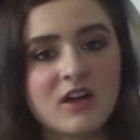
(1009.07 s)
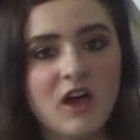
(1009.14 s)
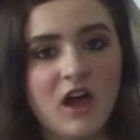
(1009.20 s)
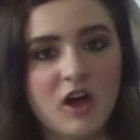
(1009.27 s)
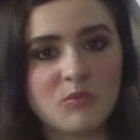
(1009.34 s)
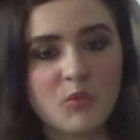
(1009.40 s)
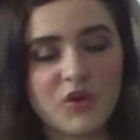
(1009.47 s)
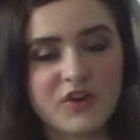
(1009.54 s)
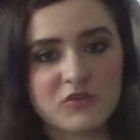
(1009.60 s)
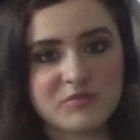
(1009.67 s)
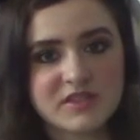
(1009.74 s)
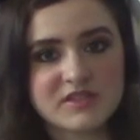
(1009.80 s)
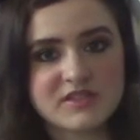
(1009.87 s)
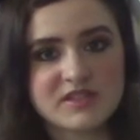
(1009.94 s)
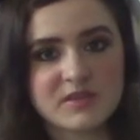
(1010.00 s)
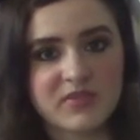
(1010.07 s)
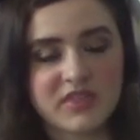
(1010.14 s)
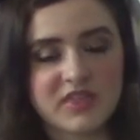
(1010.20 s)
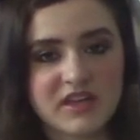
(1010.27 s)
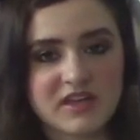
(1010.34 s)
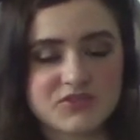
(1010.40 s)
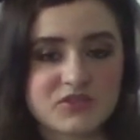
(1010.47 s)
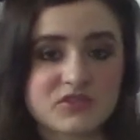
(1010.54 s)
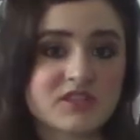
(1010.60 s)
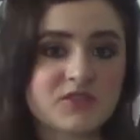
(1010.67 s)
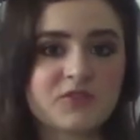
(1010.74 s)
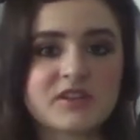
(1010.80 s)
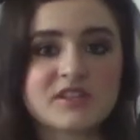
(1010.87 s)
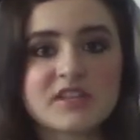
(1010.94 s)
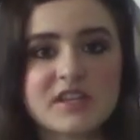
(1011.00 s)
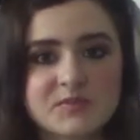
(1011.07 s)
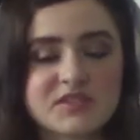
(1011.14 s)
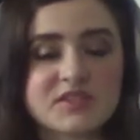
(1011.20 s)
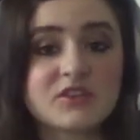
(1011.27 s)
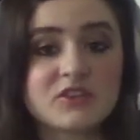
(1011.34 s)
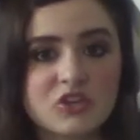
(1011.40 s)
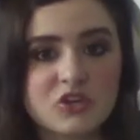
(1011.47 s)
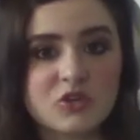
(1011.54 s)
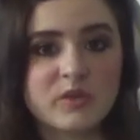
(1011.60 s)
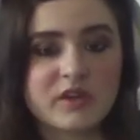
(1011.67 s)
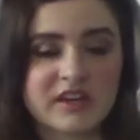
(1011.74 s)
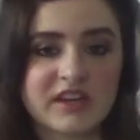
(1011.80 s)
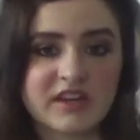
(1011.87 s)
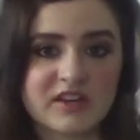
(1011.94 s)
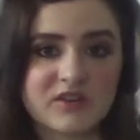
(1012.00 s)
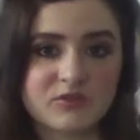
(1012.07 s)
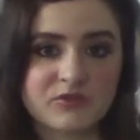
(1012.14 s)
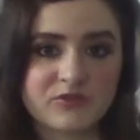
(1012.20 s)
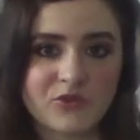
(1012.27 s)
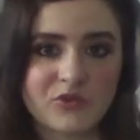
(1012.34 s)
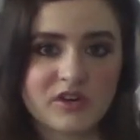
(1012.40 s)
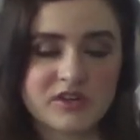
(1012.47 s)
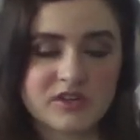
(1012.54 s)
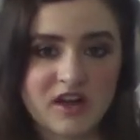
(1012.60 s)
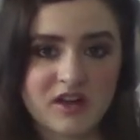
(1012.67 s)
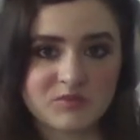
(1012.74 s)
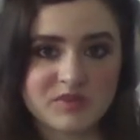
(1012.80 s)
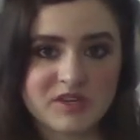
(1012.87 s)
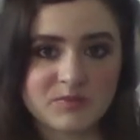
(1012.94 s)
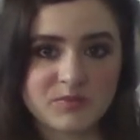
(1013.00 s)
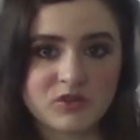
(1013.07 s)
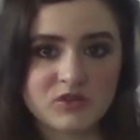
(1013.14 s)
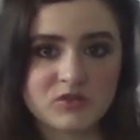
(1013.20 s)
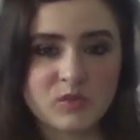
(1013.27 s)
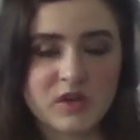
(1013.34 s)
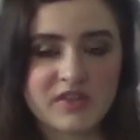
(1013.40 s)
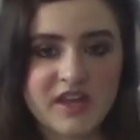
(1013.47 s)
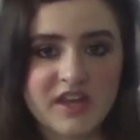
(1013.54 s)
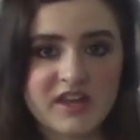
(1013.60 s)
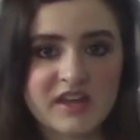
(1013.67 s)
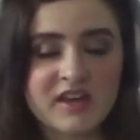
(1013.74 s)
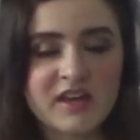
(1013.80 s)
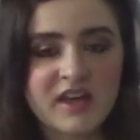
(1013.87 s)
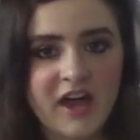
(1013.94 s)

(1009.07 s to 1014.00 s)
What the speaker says: what have been some things or different tips that you would give for young people when they